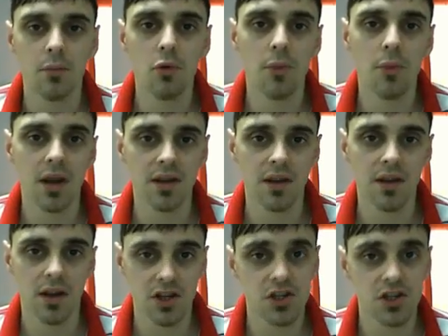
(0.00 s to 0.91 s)
more money
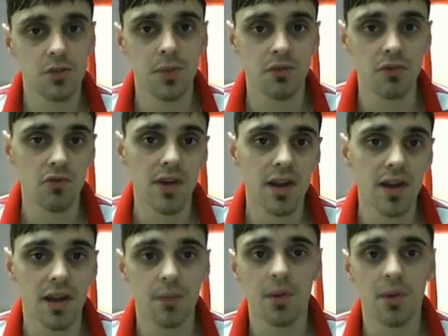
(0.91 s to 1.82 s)
than I should be,
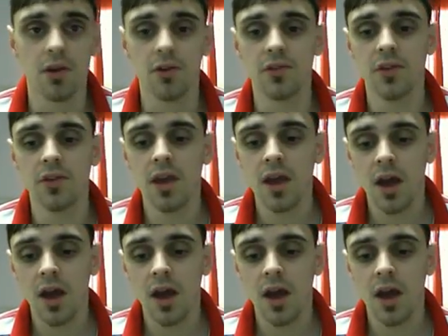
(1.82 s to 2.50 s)
really, because